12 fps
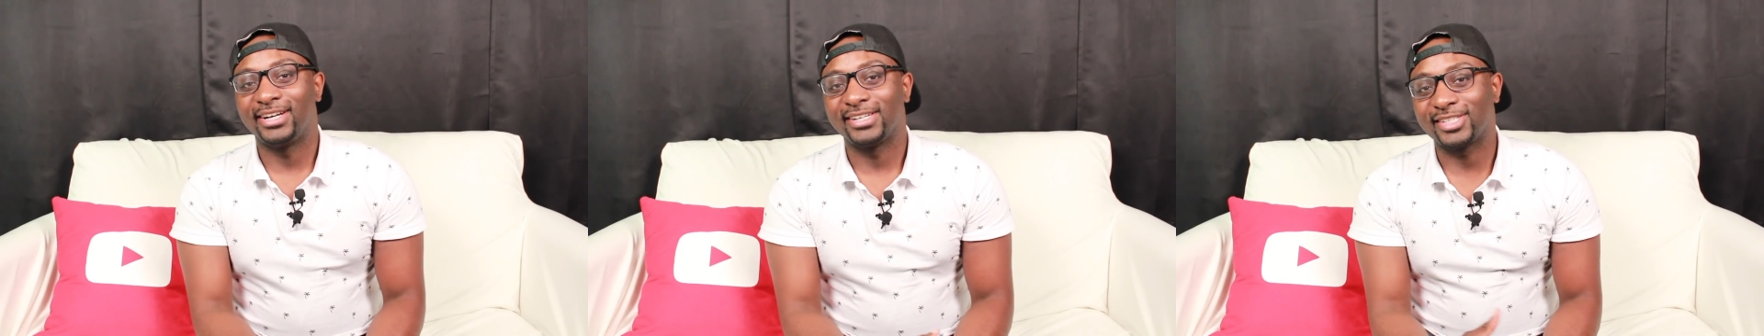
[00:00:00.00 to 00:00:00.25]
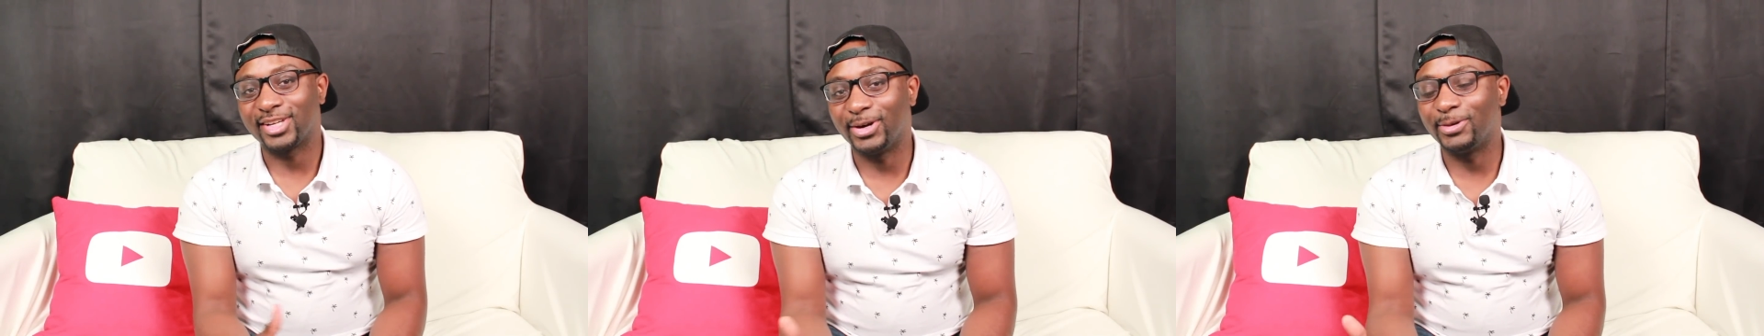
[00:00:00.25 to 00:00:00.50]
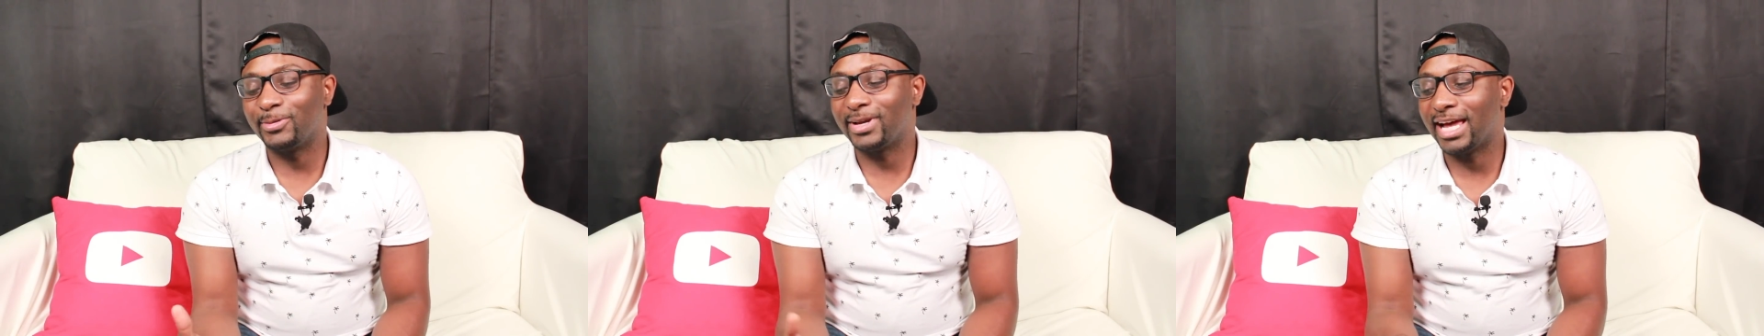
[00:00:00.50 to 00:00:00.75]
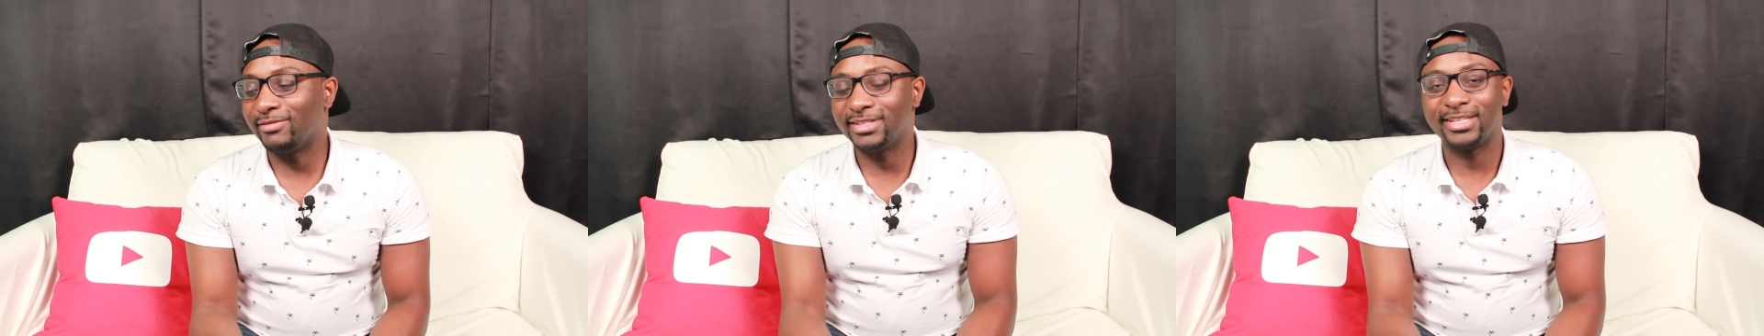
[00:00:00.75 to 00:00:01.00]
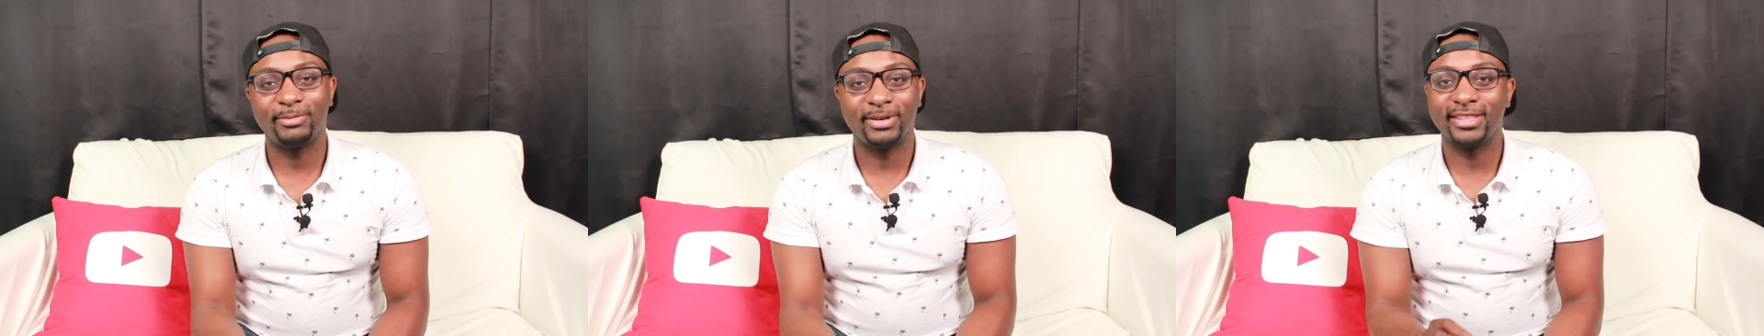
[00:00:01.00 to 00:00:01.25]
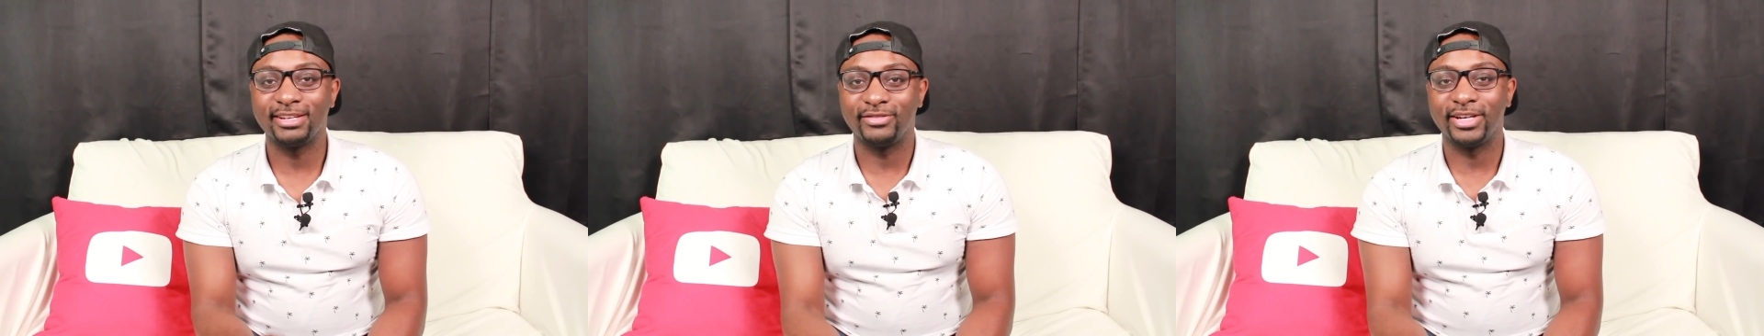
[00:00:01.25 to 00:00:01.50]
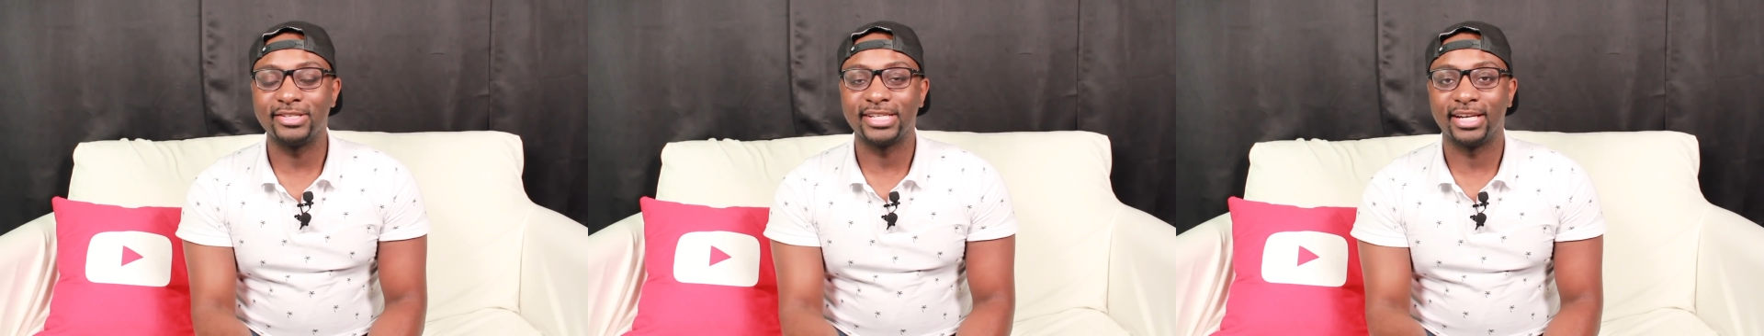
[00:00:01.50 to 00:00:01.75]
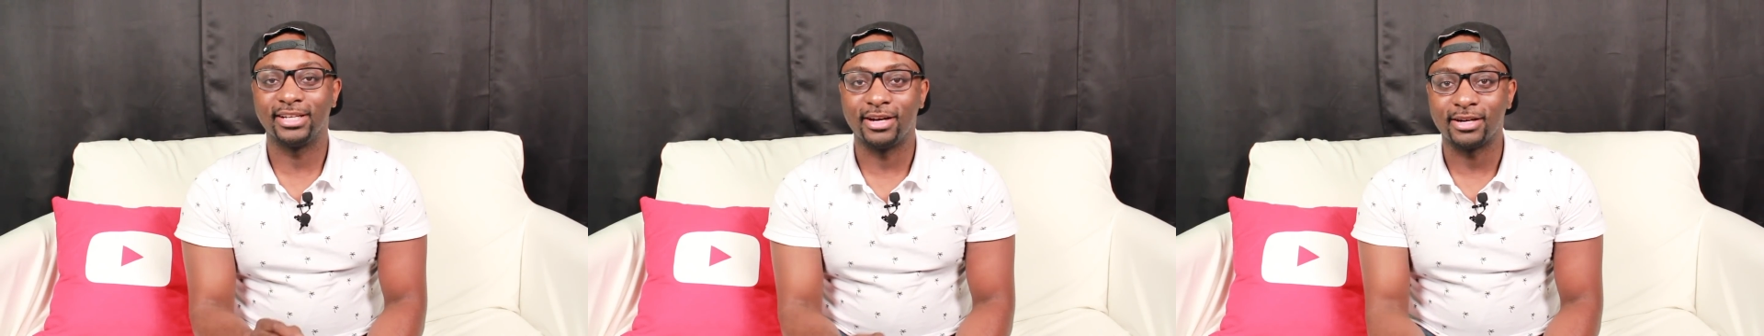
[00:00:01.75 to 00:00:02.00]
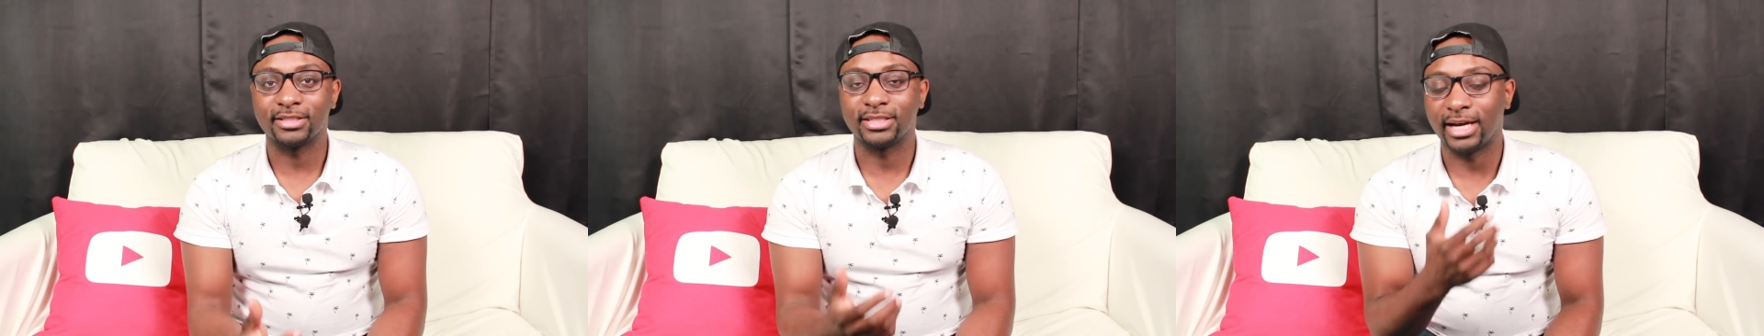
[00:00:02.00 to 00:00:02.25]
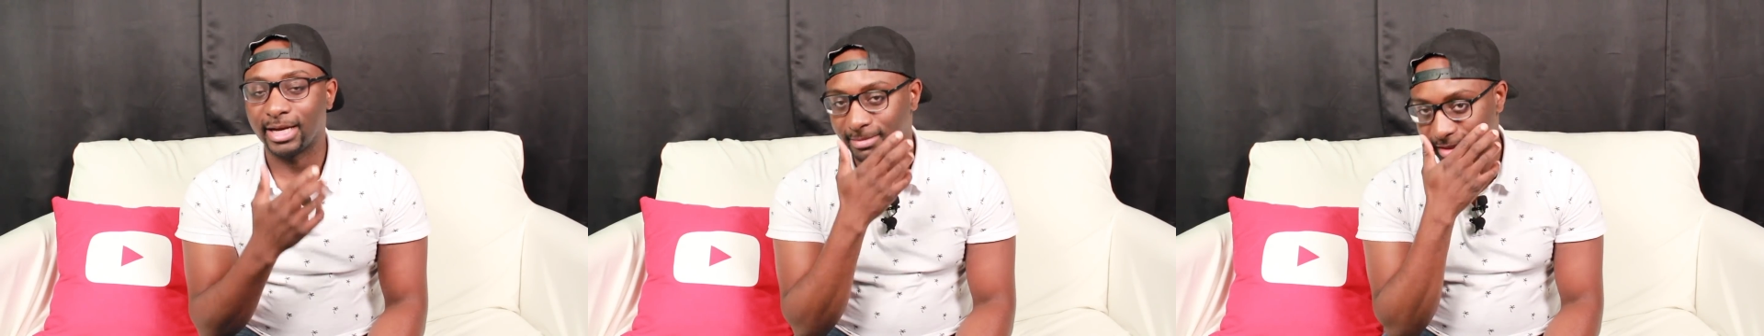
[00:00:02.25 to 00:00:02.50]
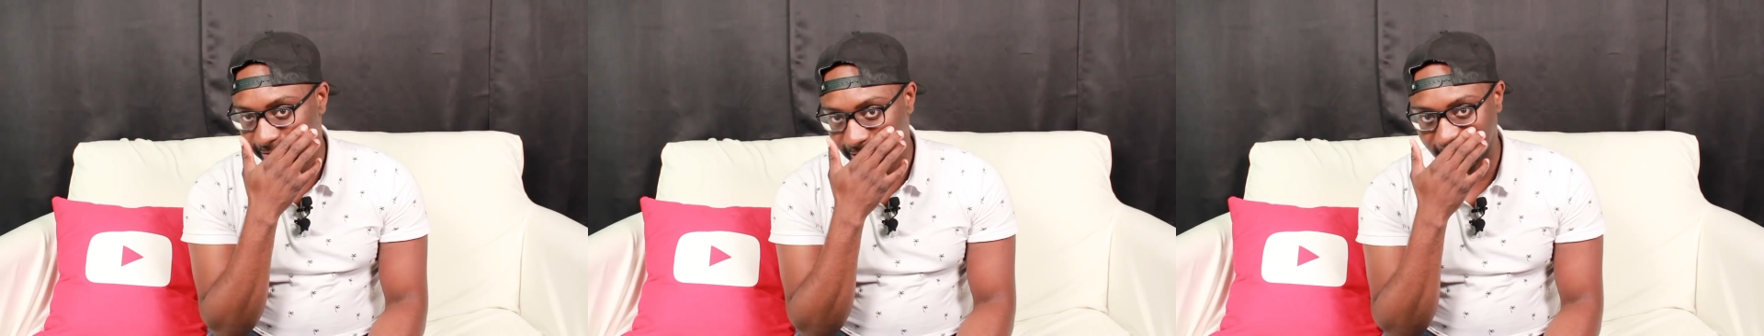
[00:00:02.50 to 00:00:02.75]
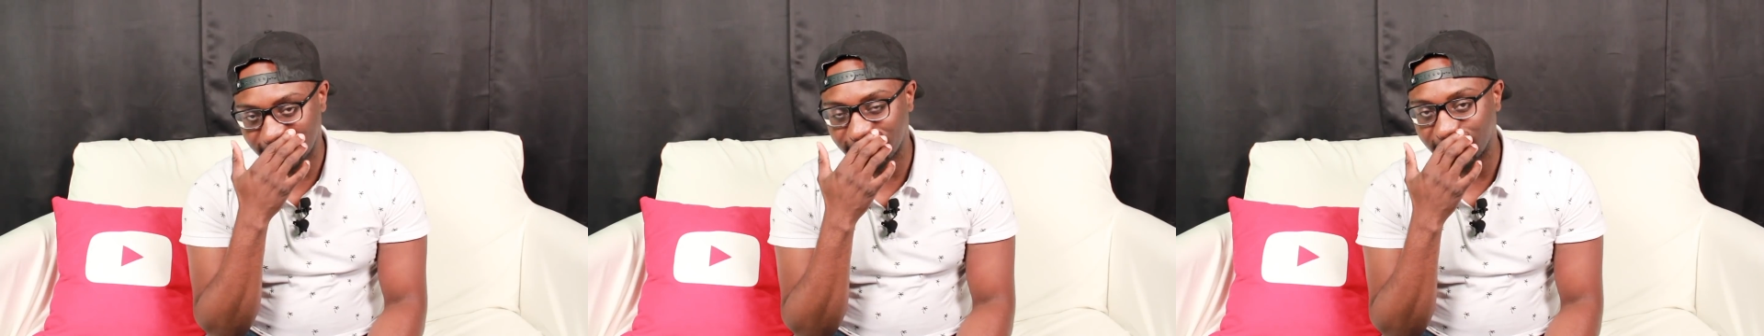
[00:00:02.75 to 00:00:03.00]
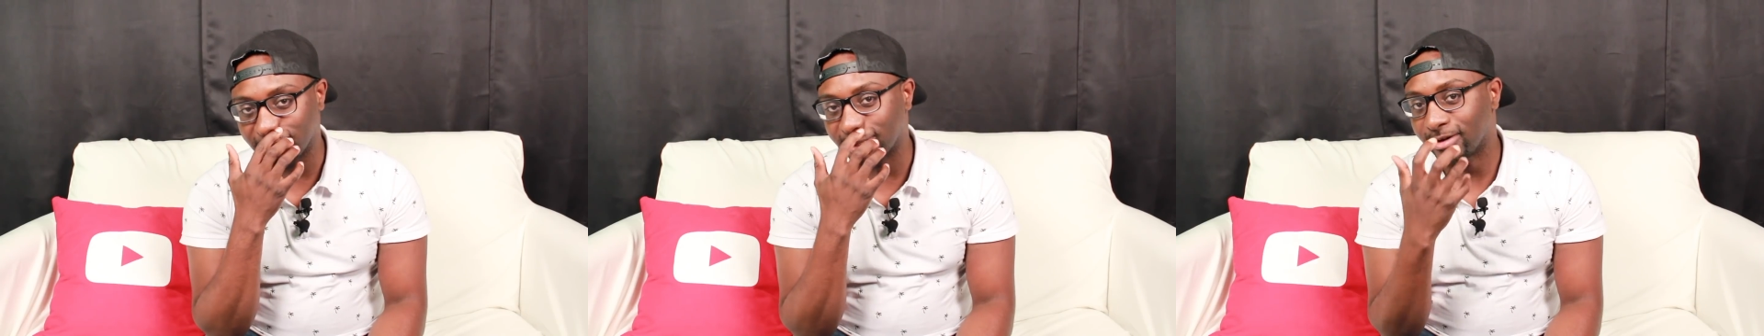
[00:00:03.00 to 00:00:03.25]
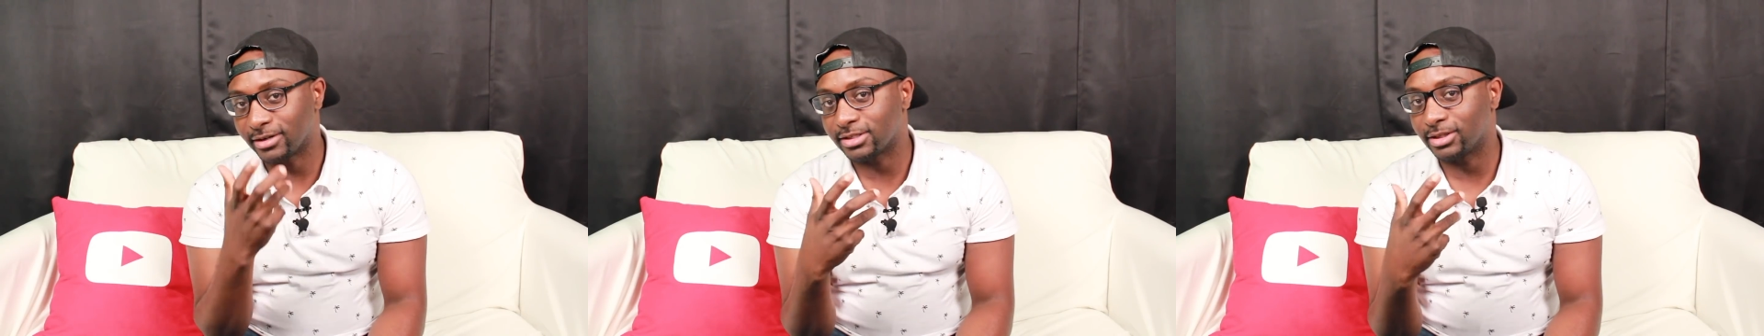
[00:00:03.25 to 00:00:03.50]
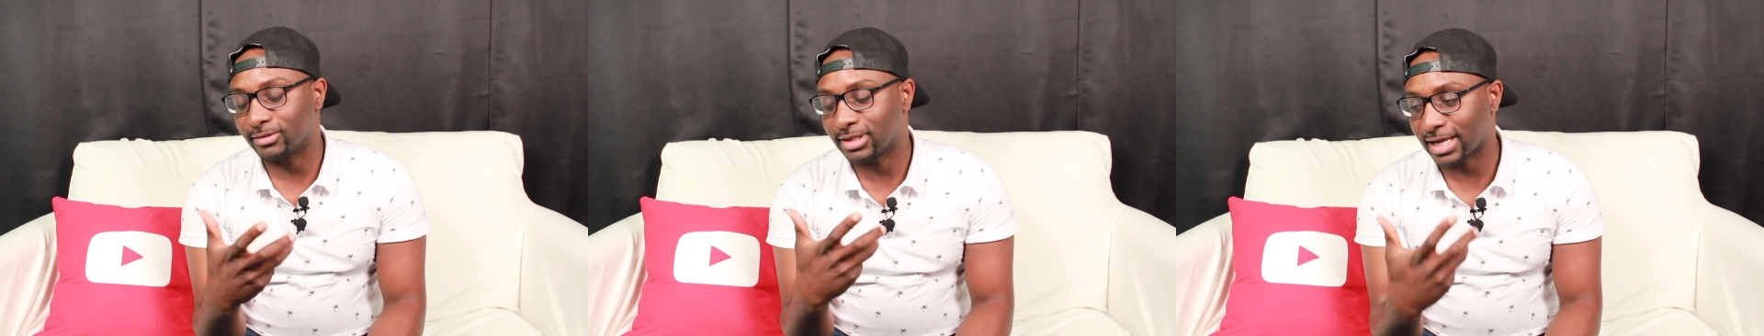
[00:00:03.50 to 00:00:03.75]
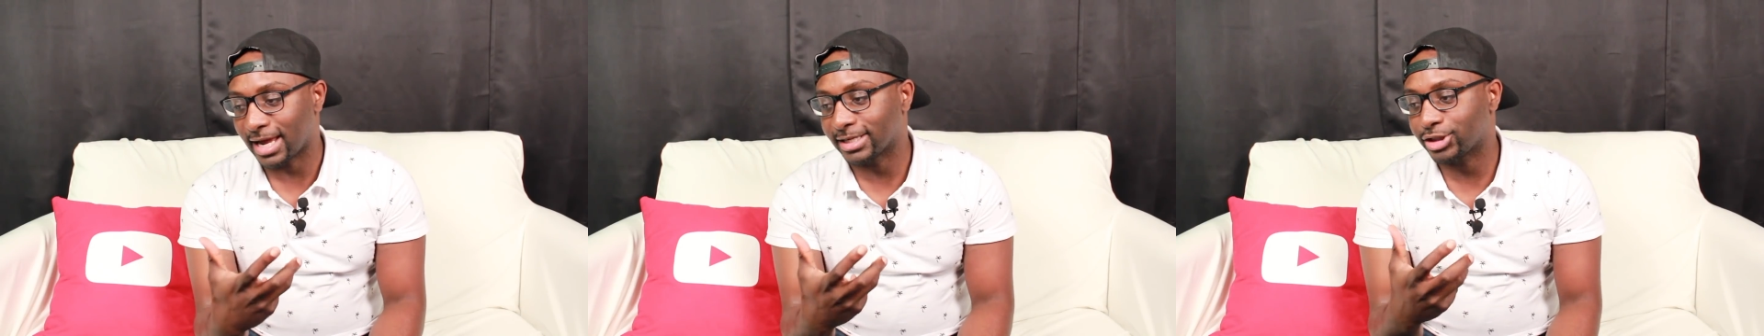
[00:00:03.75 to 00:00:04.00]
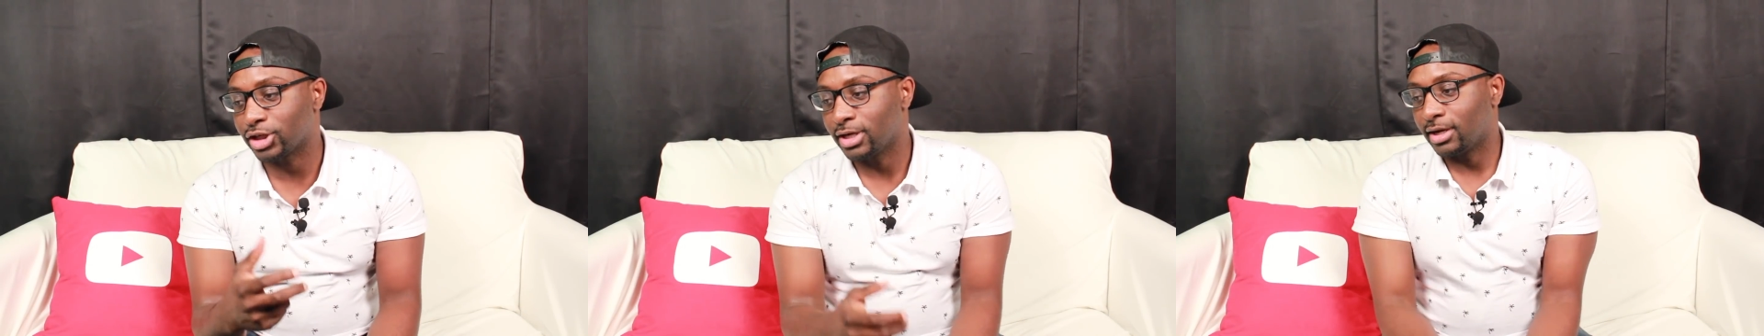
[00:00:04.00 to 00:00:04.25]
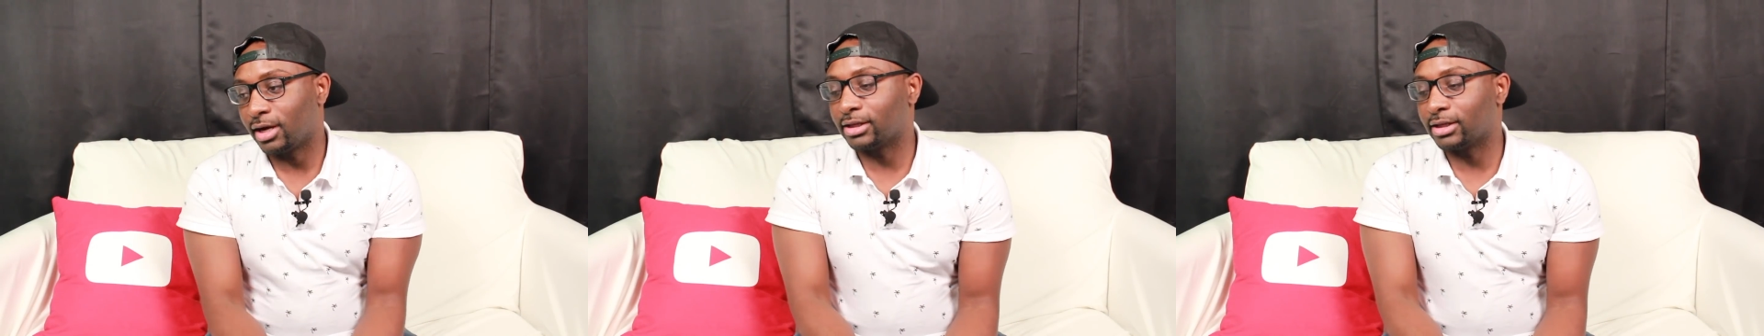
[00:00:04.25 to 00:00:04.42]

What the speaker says: So we haven't done one of their videos in a long time. This video is from There Is No Clash.